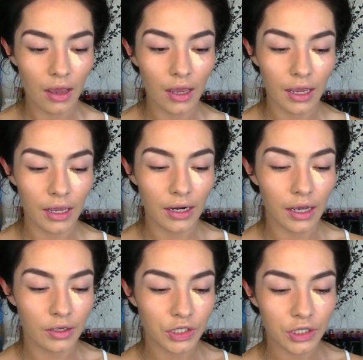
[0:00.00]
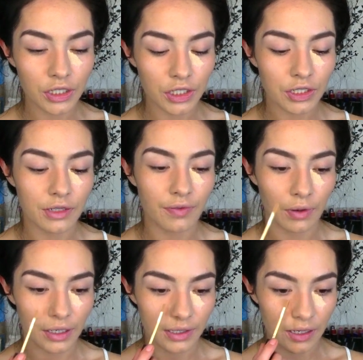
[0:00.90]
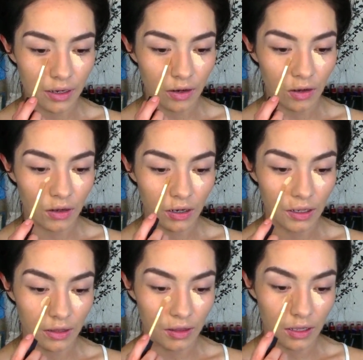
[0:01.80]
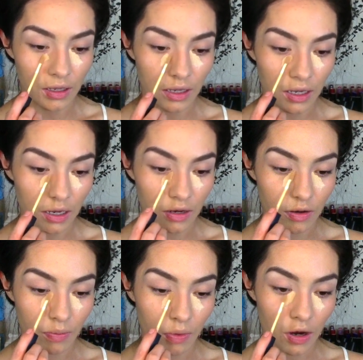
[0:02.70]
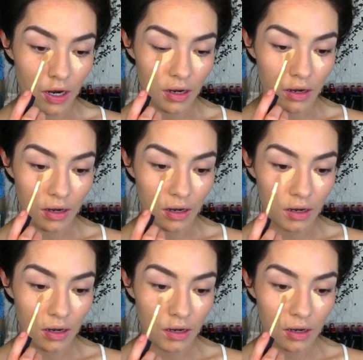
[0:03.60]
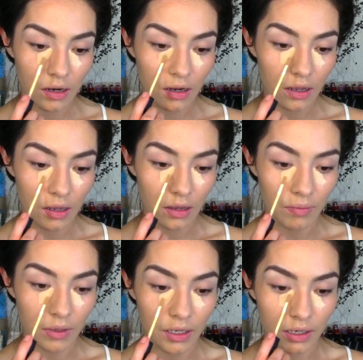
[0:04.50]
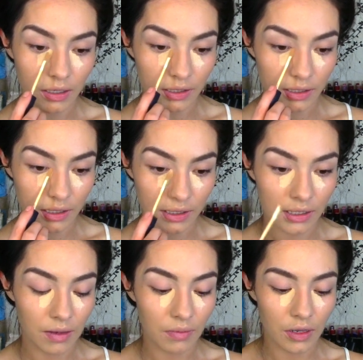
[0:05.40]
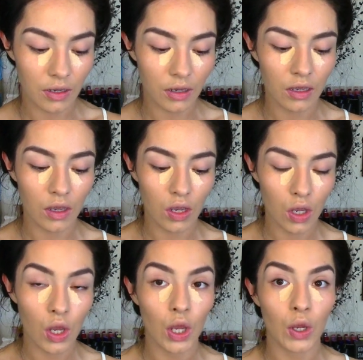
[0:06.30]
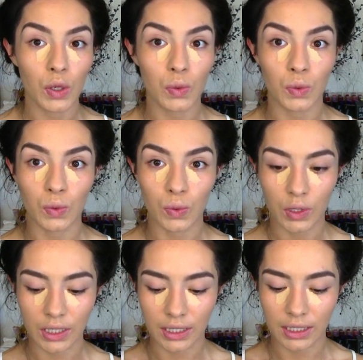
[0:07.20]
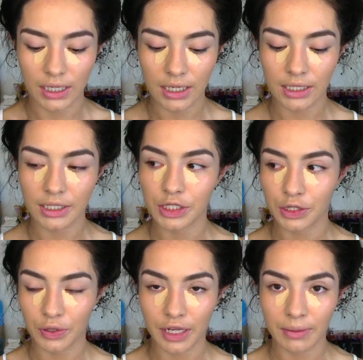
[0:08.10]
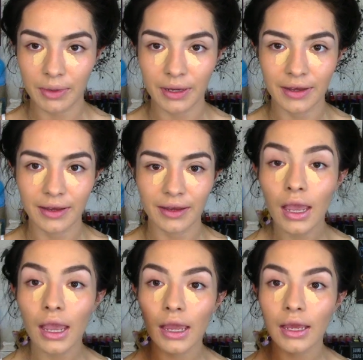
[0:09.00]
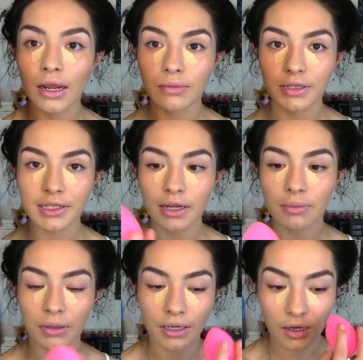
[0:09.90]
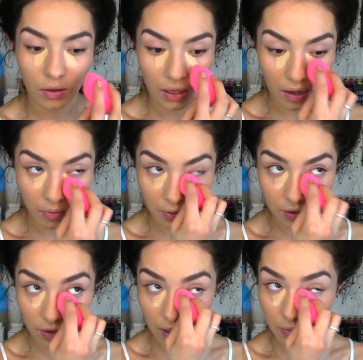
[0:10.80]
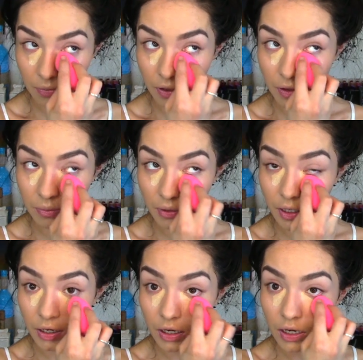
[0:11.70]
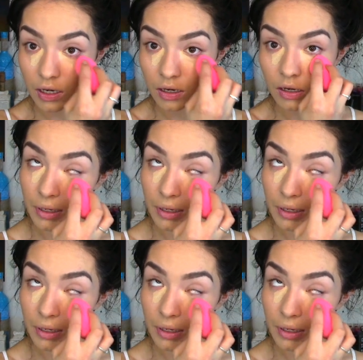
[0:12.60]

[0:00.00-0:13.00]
And I usually just focus it on the inner part, because this can be really extreme. And I'm just gonna blend it all out with a beauty blender.